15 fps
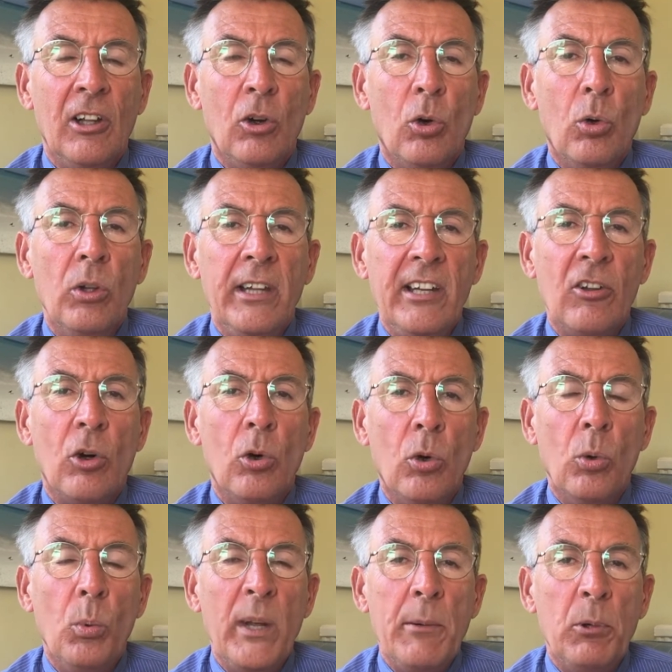
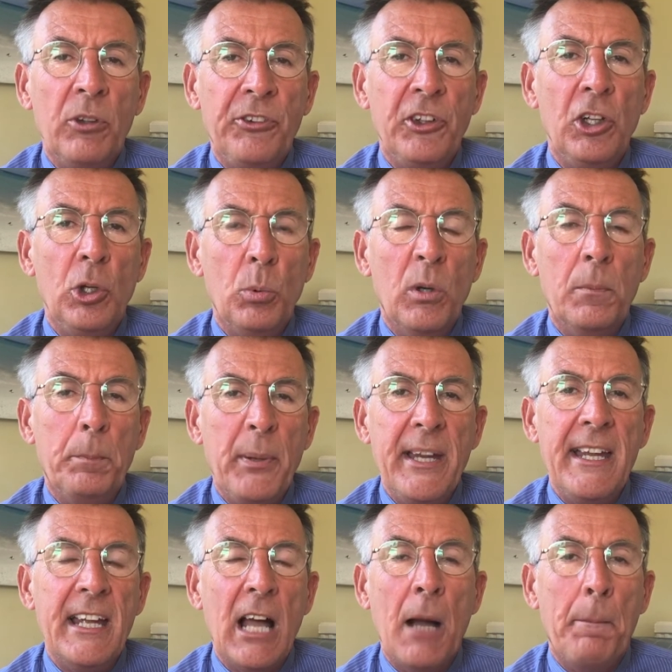All we will do will
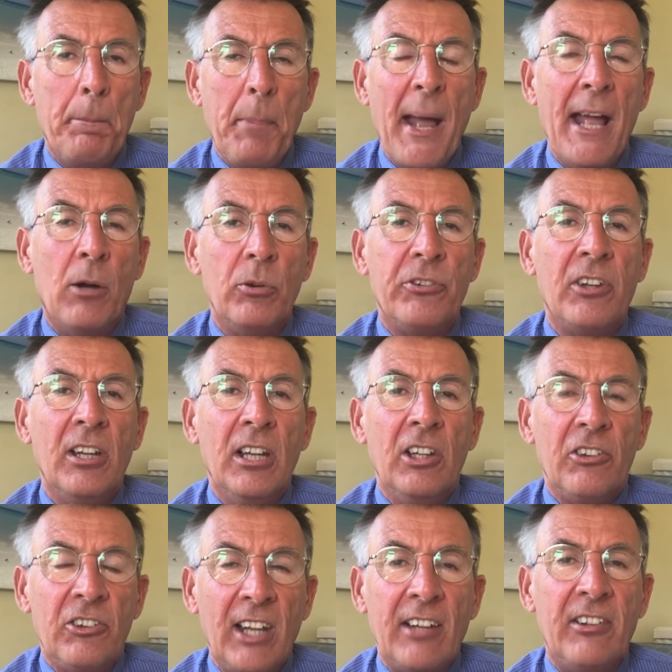be about
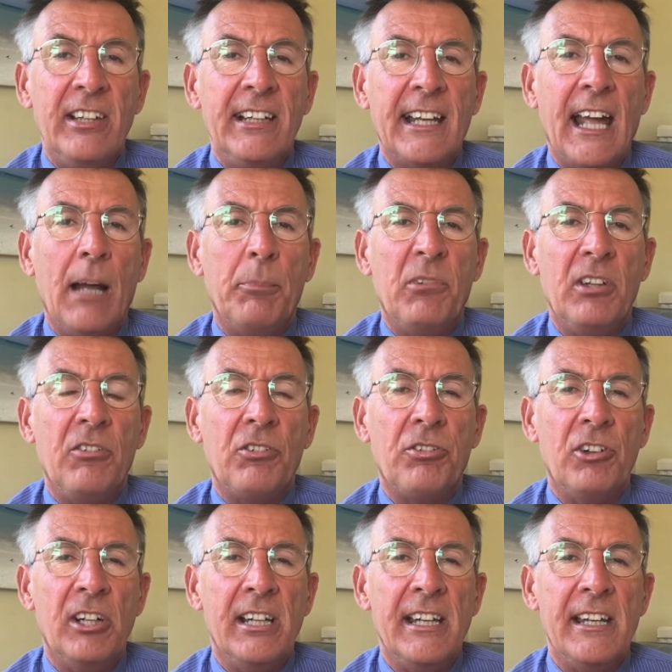setting captives
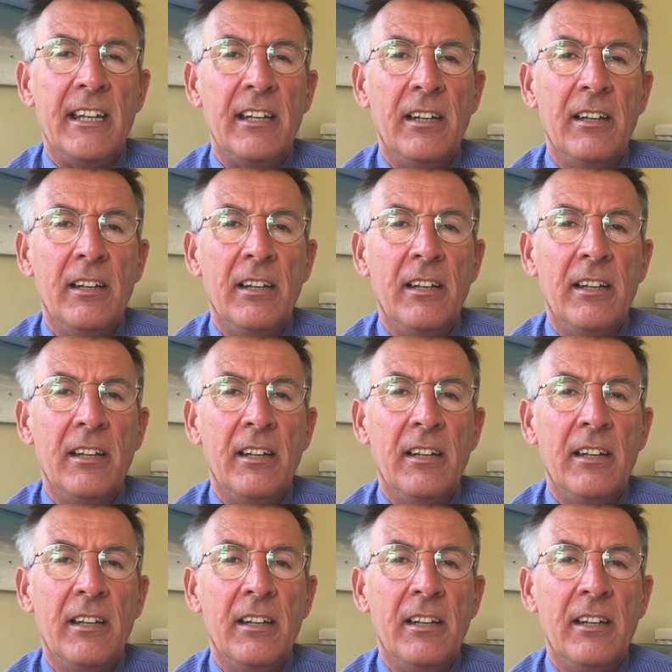free,